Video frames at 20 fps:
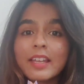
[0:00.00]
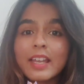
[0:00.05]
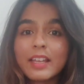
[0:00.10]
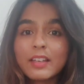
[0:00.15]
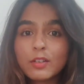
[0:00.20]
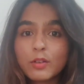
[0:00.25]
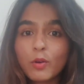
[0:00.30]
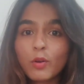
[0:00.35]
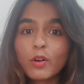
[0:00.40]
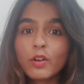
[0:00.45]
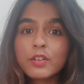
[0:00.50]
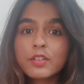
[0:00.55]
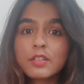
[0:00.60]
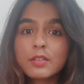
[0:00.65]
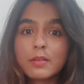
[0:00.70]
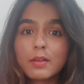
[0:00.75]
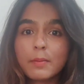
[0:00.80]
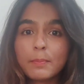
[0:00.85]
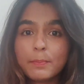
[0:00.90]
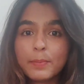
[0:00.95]

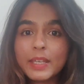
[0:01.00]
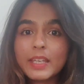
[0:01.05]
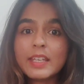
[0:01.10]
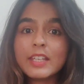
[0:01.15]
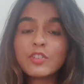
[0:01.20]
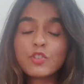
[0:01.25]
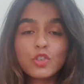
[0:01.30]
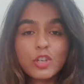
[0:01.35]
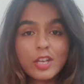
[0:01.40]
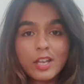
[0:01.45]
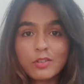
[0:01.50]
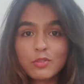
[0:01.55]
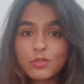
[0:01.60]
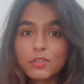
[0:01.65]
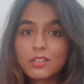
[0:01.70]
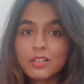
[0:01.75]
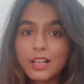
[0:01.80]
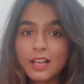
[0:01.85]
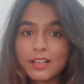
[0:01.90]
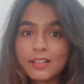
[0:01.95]
cannot be
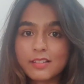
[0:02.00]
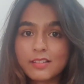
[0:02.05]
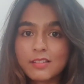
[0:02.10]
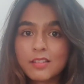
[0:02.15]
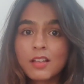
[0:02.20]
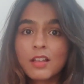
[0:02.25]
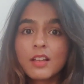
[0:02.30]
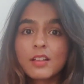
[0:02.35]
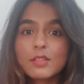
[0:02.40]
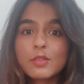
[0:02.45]
generalized.